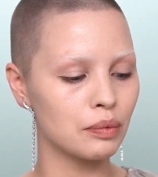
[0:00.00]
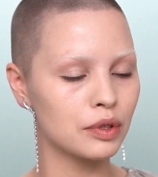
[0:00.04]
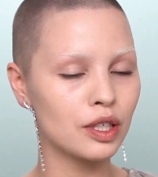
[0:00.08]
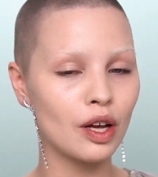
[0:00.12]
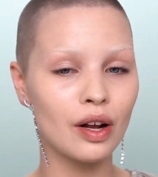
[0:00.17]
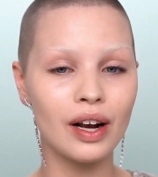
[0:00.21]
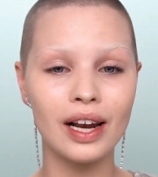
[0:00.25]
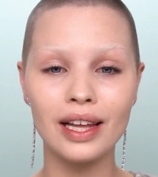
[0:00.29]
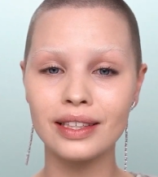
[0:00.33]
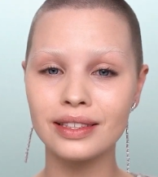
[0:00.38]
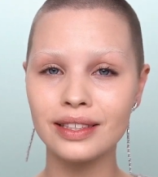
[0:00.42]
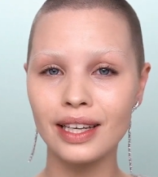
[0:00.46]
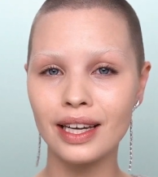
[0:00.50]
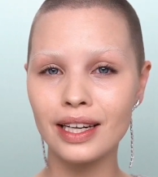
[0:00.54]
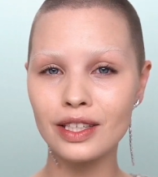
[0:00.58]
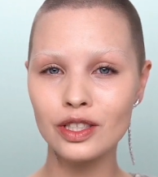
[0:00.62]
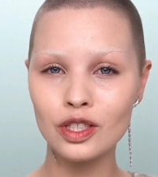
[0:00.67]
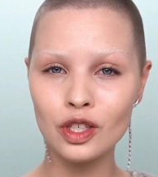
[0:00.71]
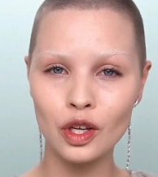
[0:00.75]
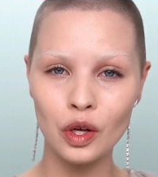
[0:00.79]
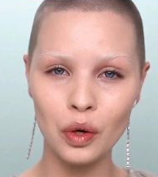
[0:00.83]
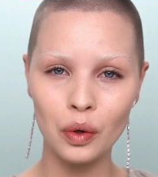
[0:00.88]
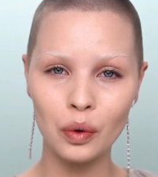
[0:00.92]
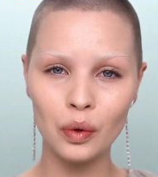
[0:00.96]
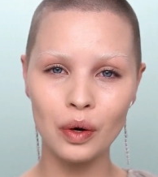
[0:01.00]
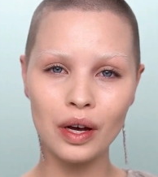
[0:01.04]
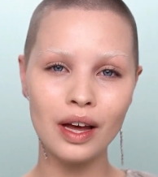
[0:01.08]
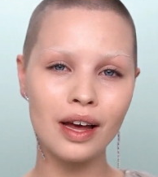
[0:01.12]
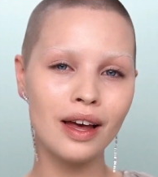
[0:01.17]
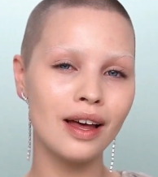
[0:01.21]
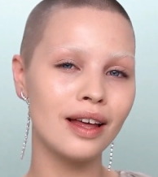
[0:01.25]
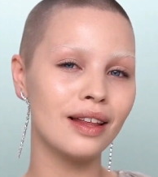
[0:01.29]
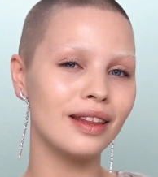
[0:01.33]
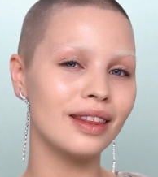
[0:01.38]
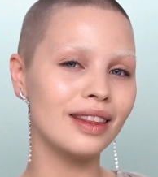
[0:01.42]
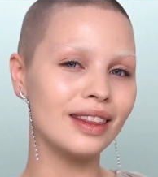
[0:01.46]
So let's get to
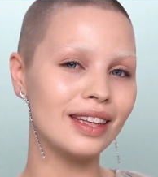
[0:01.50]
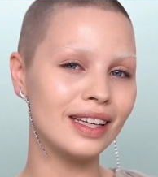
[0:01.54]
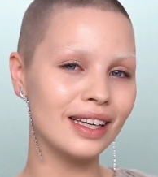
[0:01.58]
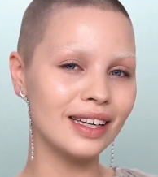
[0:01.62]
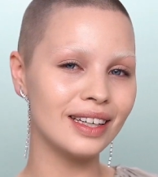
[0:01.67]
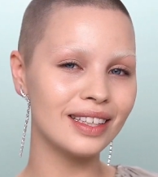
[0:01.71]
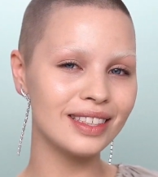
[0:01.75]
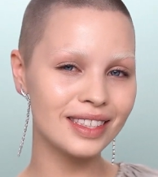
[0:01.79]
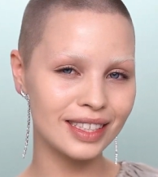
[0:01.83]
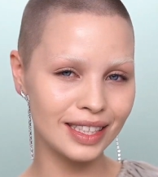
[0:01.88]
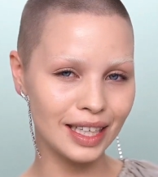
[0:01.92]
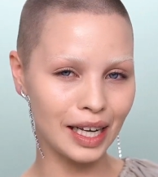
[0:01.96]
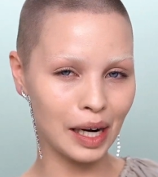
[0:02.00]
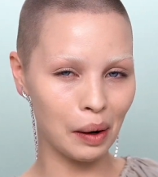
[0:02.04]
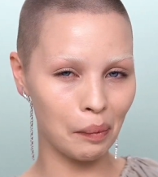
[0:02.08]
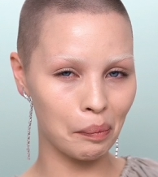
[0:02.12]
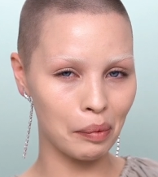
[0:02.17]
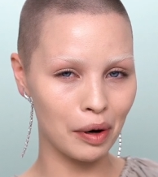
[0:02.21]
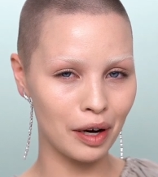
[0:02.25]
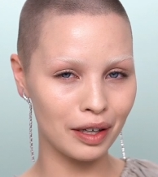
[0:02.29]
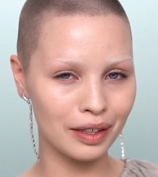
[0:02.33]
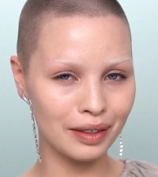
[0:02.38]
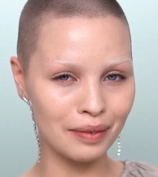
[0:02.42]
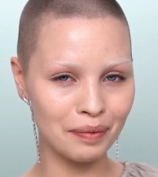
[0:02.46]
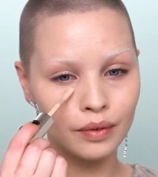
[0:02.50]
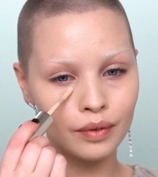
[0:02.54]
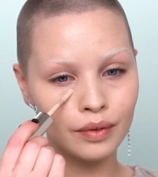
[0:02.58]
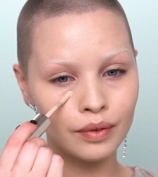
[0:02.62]
the concealer part.